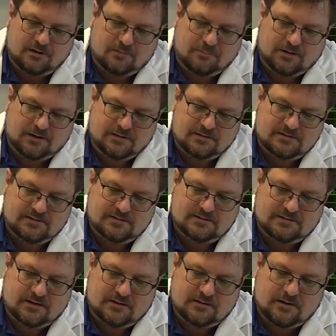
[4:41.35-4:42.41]
to be
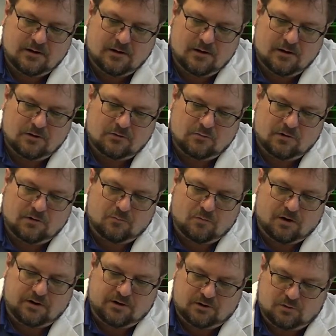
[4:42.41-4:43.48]
consistent,
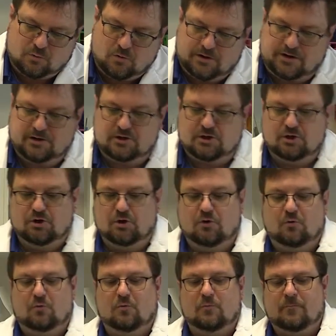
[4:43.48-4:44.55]
21 and
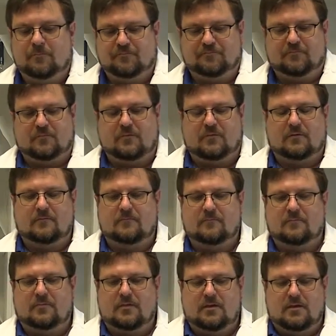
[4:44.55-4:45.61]
22.
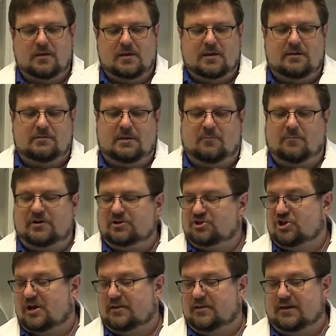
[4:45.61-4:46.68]
And then we
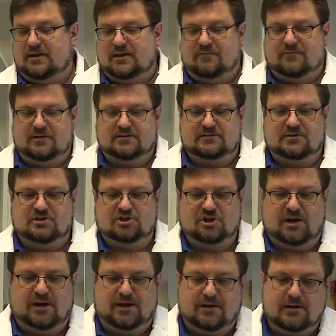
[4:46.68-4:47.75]
gently give these a
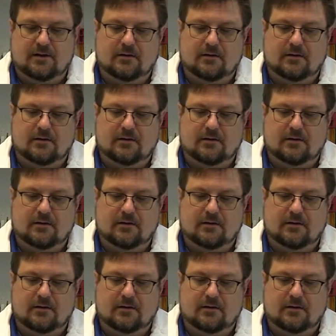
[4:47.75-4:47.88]
shake.